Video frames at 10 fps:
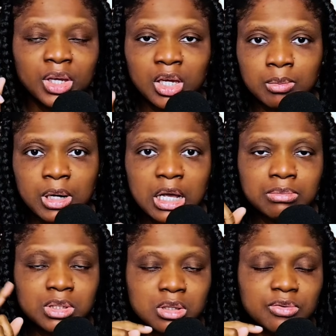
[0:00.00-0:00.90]

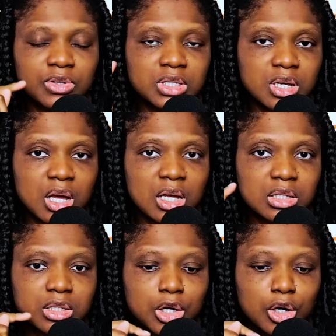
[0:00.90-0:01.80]
Abraham's servant
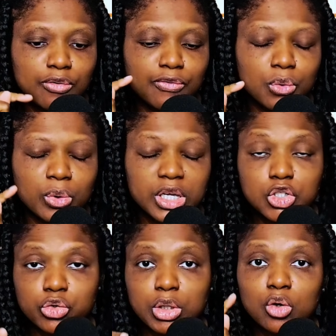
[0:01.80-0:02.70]
asked her for a
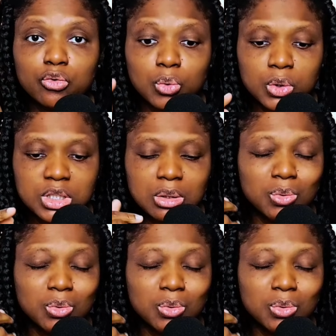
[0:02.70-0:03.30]
drink of water.